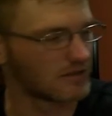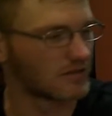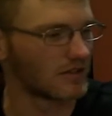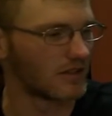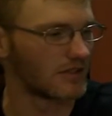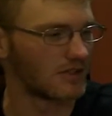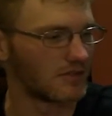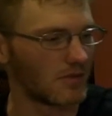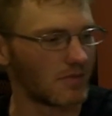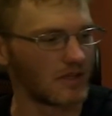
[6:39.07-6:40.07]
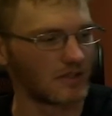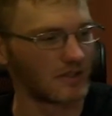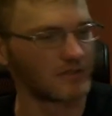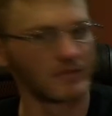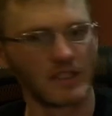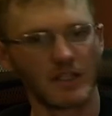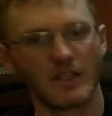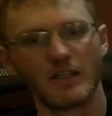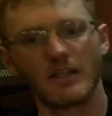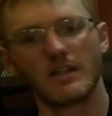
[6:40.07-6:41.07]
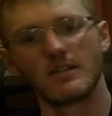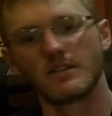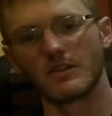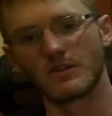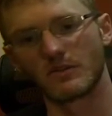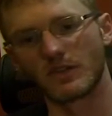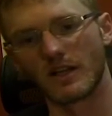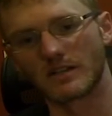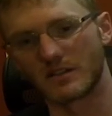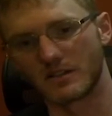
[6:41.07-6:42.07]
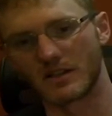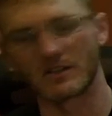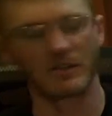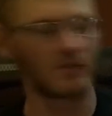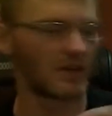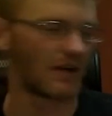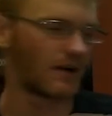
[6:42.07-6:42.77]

Sorry, changed my bank here. So these are velocity sensitive.